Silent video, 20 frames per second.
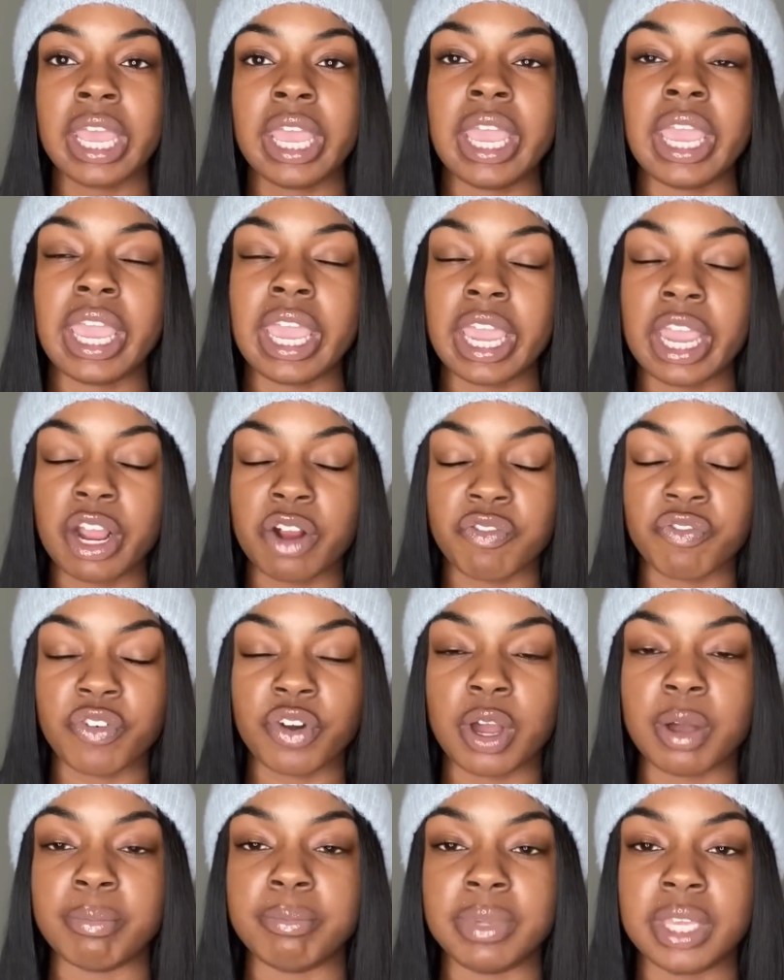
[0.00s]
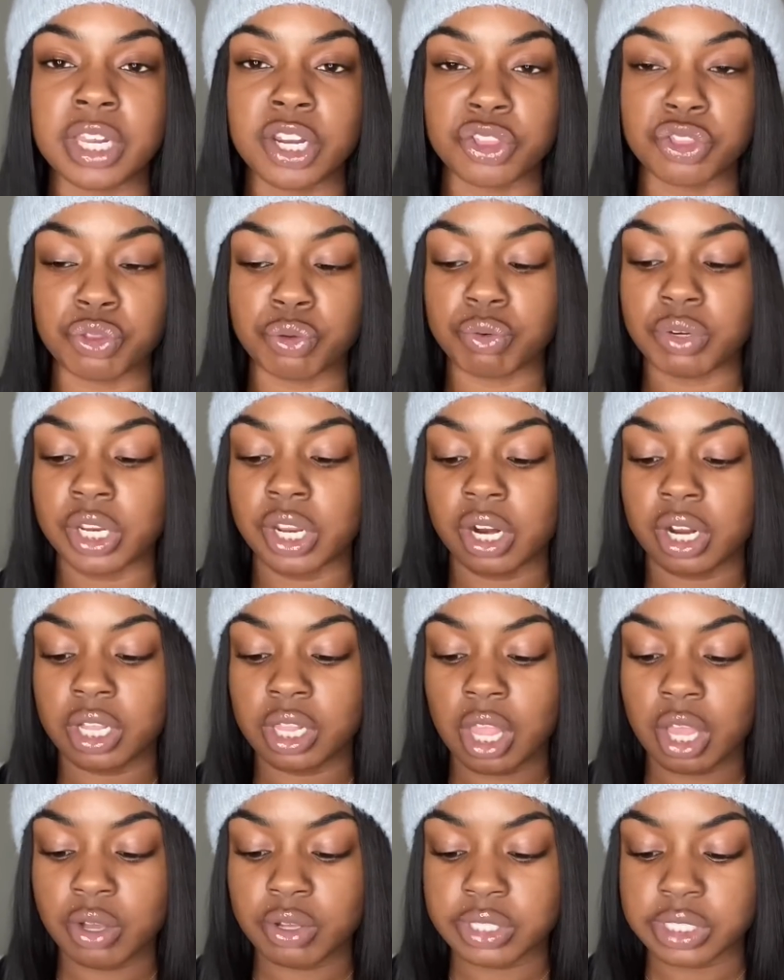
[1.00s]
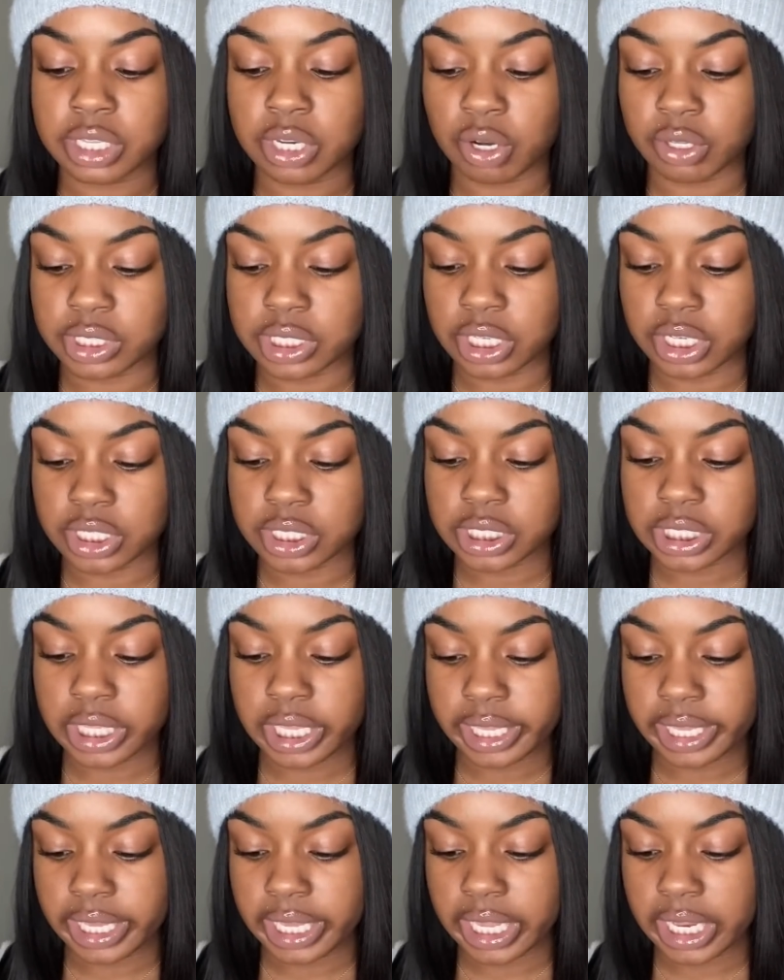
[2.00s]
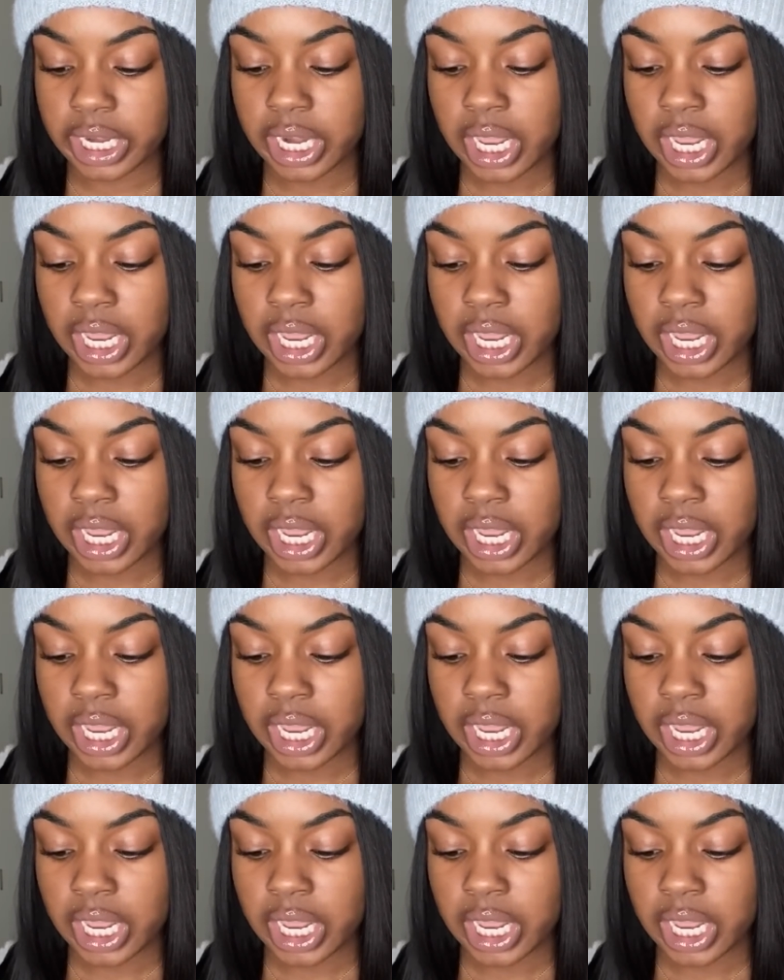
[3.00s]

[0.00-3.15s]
and air from getting through to your clothes and onto your skin.